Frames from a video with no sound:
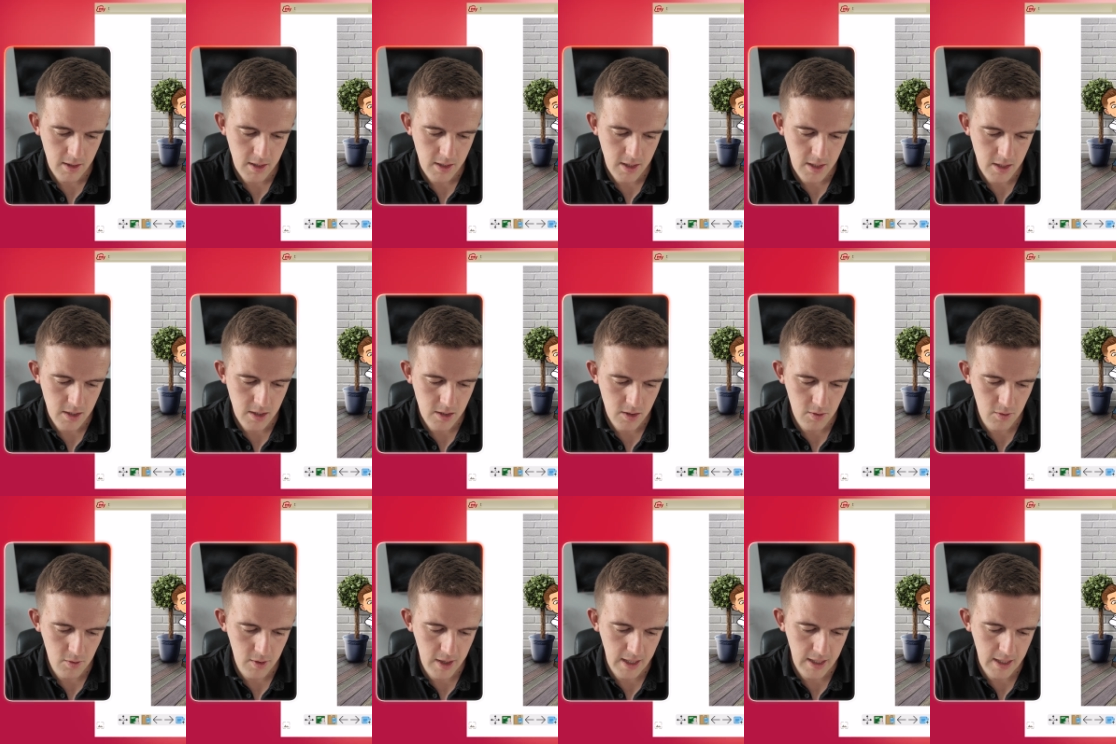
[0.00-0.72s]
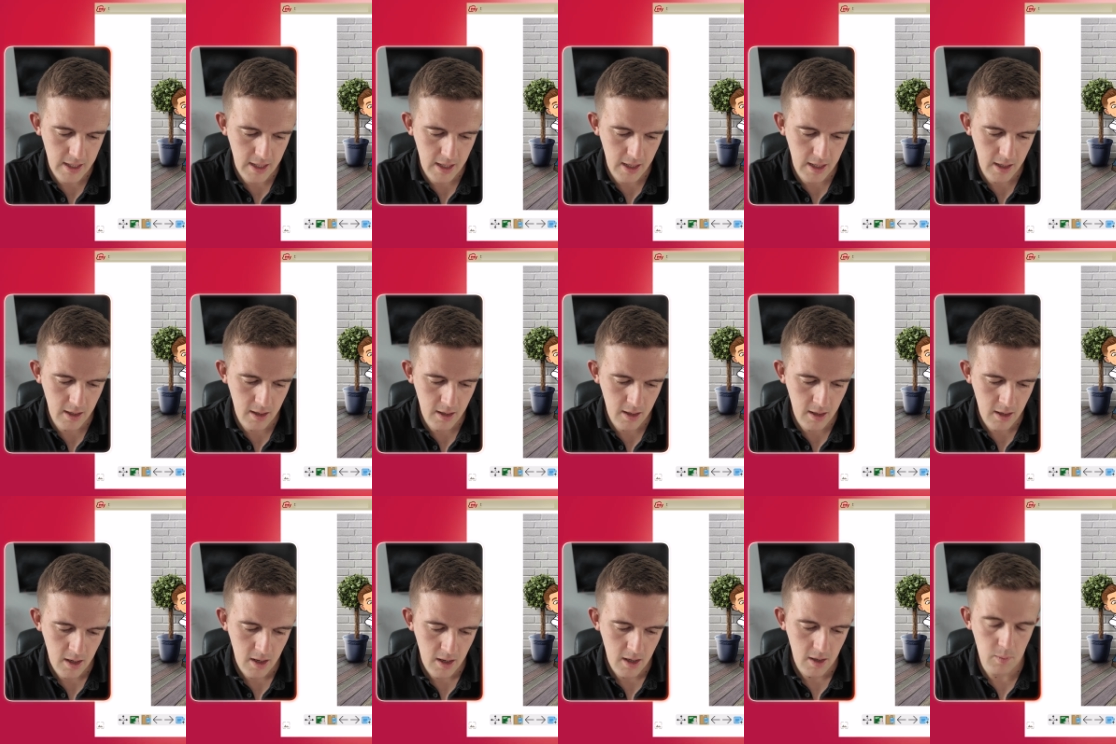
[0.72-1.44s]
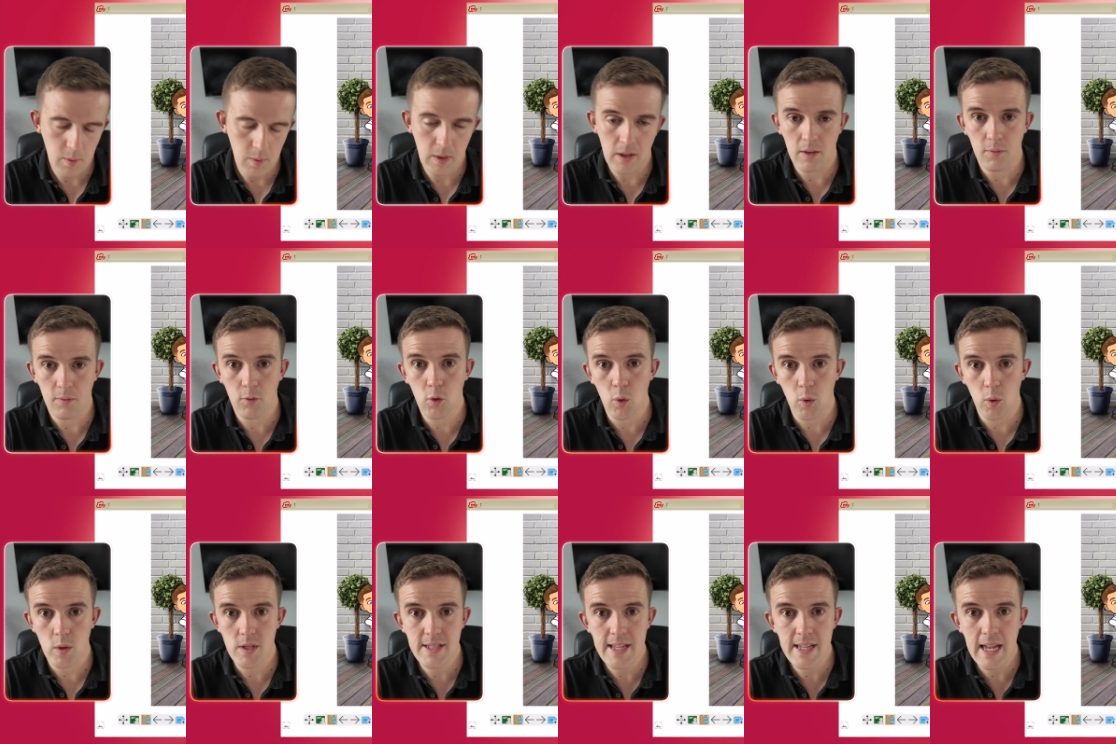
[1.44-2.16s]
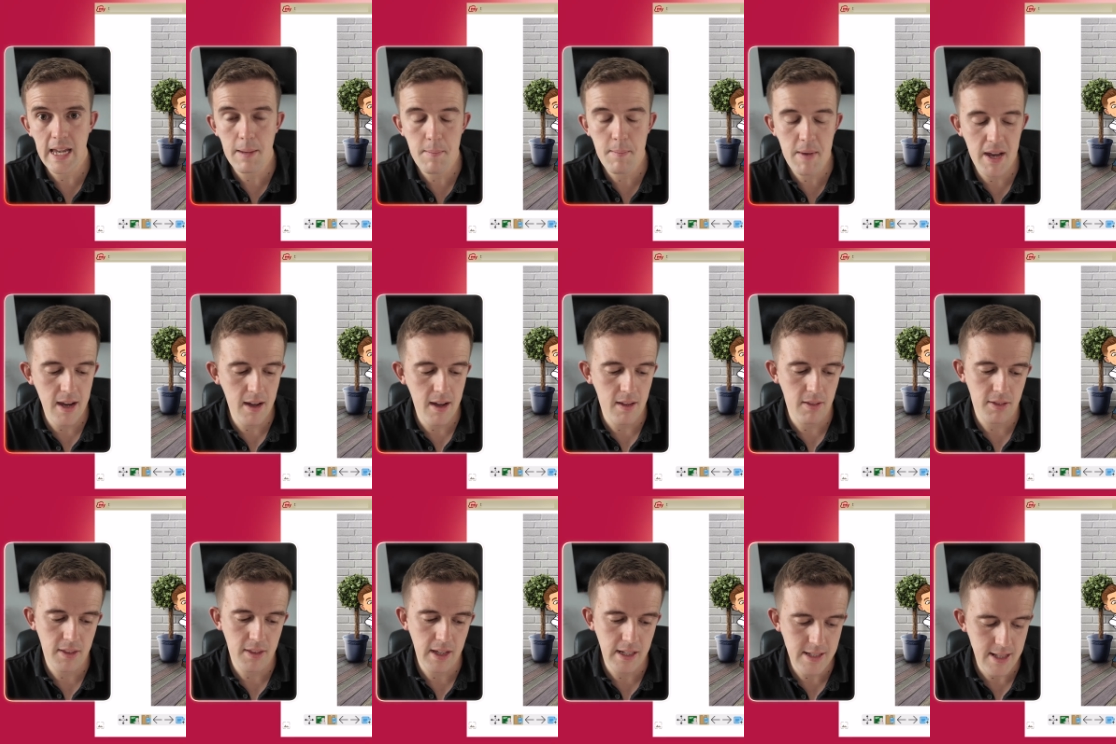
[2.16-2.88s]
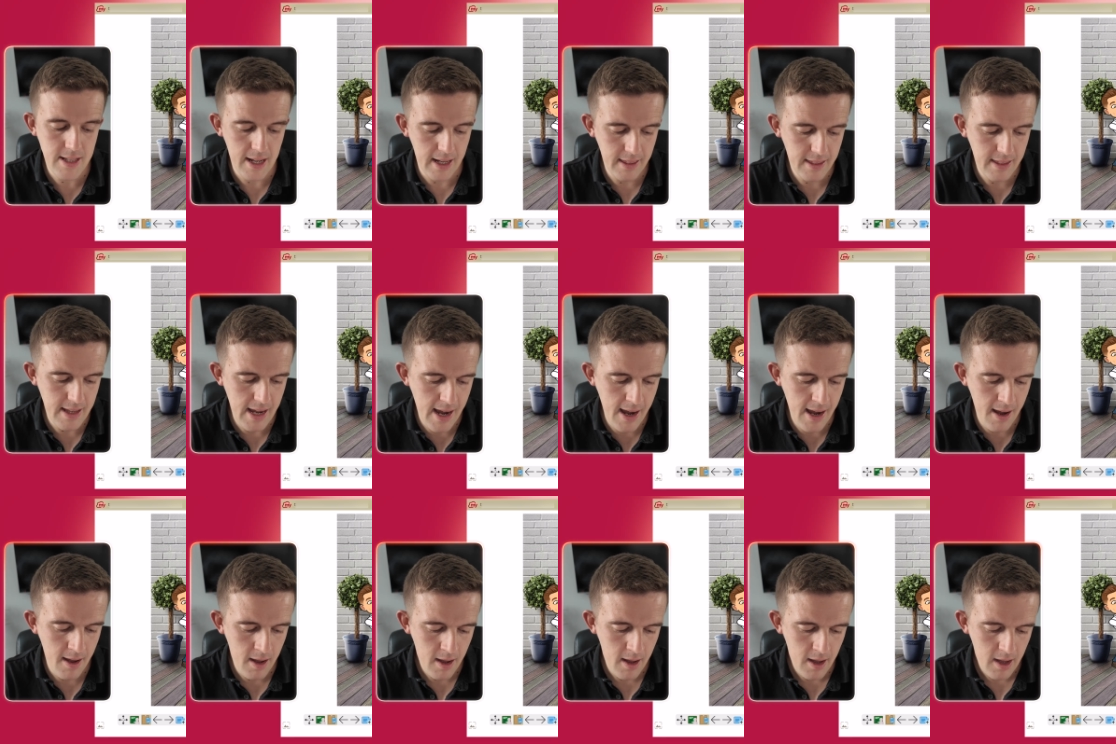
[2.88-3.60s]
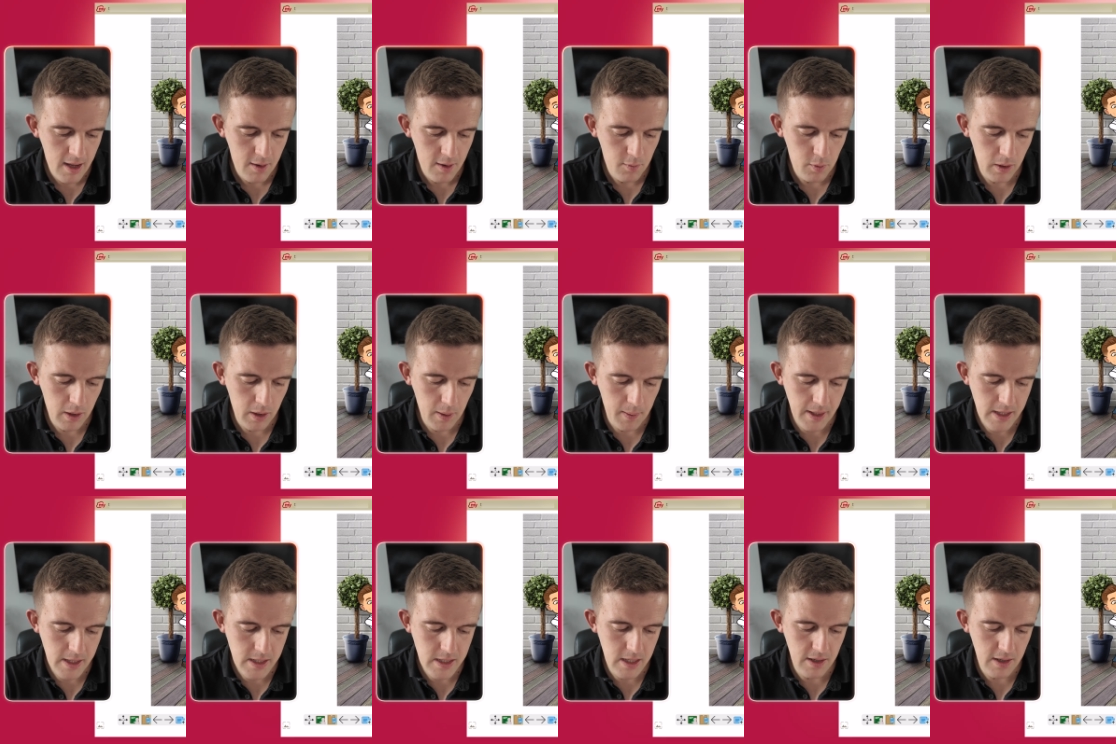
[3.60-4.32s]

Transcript: it's 3D. We could of course name it and things like that. If we go into